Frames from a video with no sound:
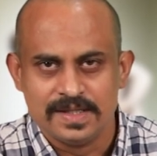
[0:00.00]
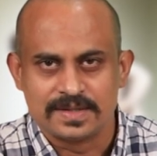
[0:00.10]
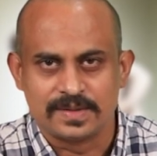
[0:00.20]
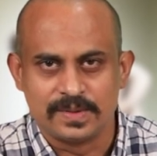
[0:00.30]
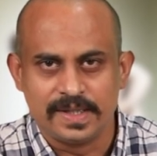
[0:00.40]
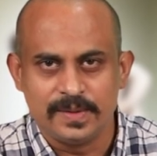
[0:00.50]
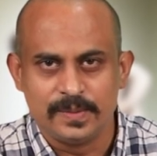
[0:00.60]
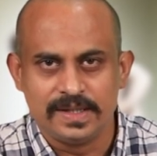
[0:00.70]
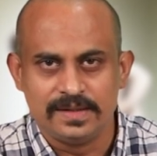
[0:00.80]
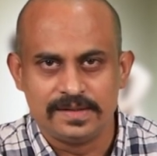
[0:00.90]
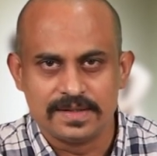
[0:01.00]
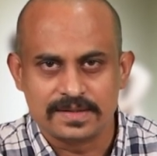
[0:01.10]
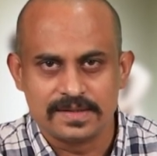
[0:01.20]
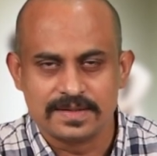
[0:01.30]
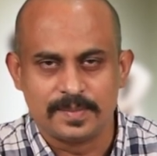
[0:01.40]
So today we will
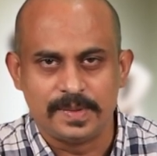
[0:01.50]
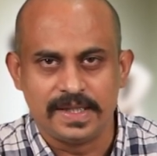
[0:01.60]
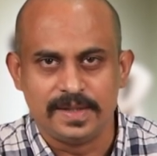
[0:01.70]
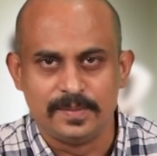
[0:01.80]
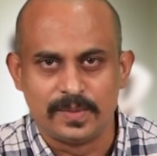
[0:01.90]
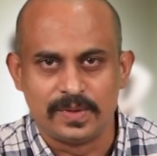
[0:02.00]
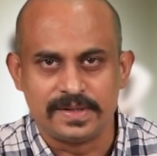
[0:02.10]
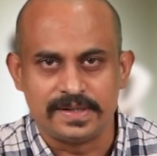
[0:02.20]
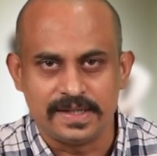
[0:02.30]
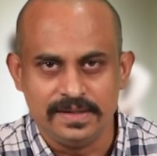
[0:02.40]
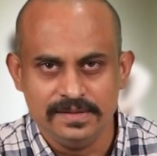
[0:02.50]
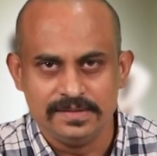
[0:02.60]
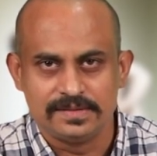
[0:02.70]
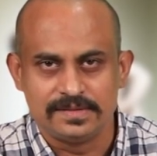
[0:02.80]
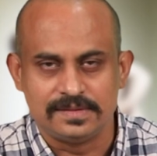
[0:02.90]
discuss the play in more detail,
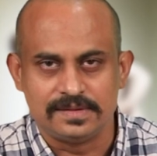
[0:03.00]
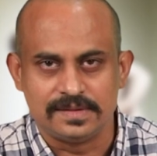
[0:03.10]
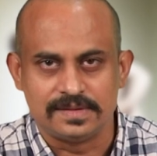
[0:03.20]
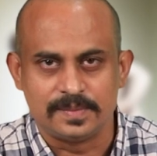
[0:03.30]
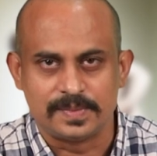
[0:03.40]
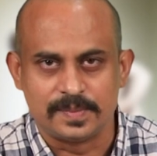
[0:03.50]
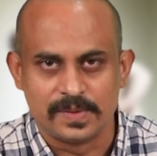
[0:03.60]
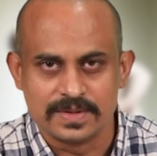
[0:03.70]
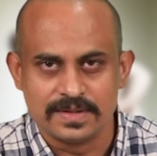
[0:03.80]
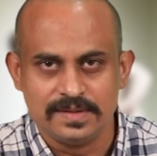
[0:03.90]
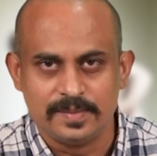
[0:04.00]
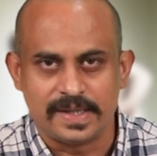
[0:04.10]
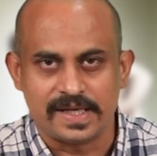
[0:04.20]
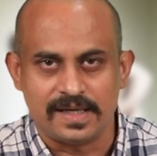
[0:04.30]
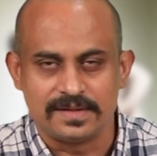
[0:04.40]
the Proposal
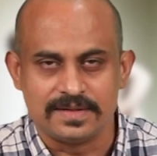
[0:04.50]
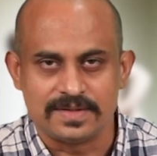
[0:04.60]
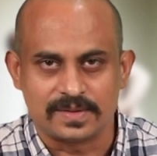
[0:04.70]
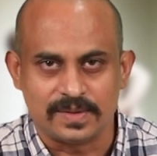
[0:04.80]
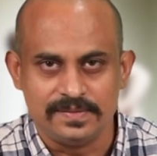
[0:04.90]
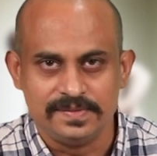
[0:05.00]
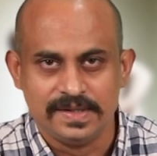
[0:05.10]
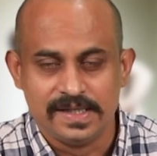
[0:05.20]
by Anton Chekhov.